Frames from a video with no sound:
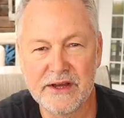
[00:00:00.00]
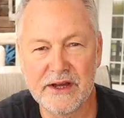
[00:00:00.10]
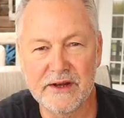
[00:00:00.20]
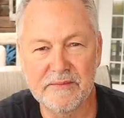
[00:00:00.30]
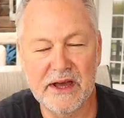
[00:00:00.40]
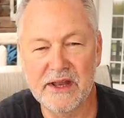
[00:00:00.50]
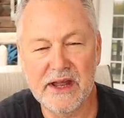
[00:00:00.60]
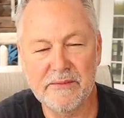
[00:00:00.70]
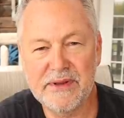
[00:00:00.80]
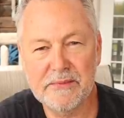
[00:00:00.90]
A
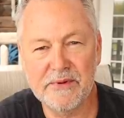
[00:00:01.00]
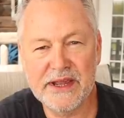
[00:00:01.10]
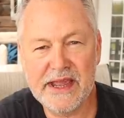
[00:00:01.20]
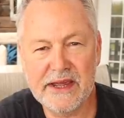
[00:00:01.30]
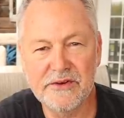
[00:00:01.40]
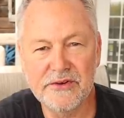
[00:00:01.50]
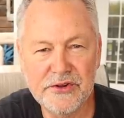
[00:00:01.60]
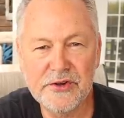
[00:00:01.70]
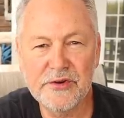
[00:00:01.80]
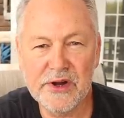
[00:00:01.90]
lot of people can't
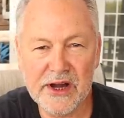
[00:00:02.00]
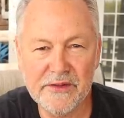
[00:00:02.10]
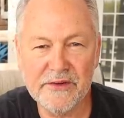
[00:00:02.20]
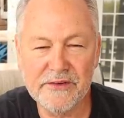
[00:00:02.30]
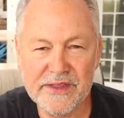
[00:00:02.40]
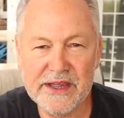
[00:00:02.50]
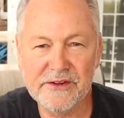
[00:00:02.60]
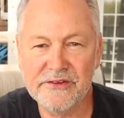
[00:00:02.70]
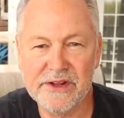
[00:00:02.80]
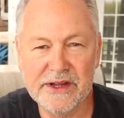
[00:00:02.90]
do other
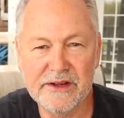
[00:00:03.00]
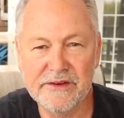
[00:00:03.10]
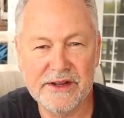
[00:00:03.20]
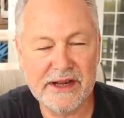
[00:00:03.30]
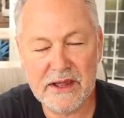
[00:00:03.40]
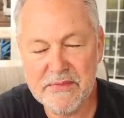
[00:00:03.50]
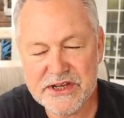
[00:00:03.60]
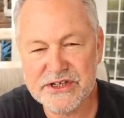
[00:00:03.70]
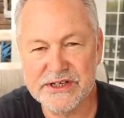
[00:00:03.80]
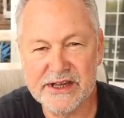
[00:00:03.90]
things like I
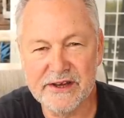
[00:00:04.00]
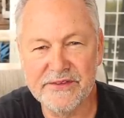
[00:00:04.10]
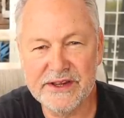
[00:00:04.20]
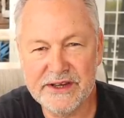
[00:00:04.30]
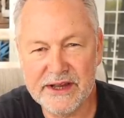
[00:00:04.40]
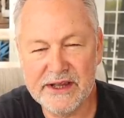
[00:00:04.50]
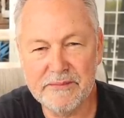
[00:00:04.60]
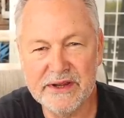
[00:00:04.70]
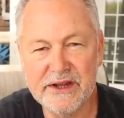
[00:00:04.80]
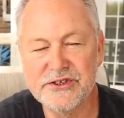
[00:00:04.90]
mentioned, a healthy
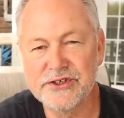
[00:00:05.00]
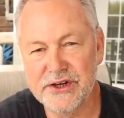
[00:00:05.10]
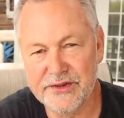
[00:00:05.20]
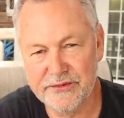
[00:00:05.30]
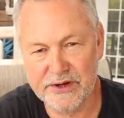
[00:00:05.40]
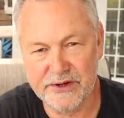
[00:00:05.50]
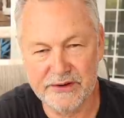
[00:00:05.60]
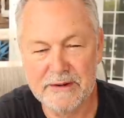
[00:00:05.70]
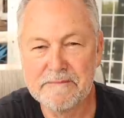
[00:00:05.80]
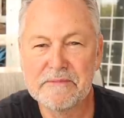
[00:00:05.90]
diet because you're on the road.
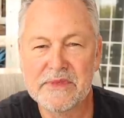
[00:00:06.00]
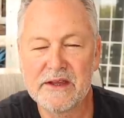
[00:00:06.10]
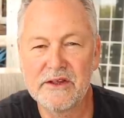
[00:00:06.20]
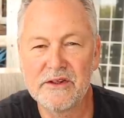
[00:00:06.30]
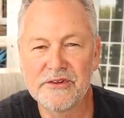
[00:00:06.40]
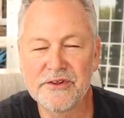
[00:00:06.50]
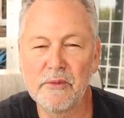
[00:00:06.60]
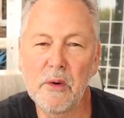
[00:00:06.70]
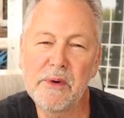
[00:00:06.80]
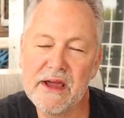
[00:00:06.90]
So
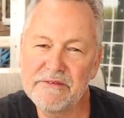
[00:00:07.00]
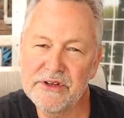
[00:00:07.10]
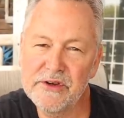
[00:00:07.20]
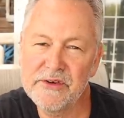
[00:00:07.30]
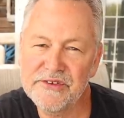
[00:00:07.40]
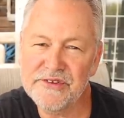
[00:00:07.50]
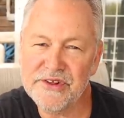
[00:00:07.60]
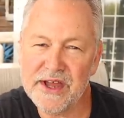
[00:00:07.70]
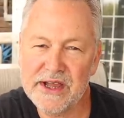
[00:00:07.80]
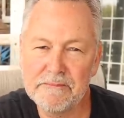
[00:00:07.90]
what we have to do is
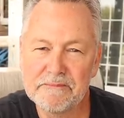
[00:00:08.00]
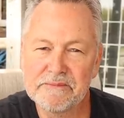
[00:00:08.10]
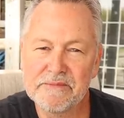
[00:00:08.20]
decide,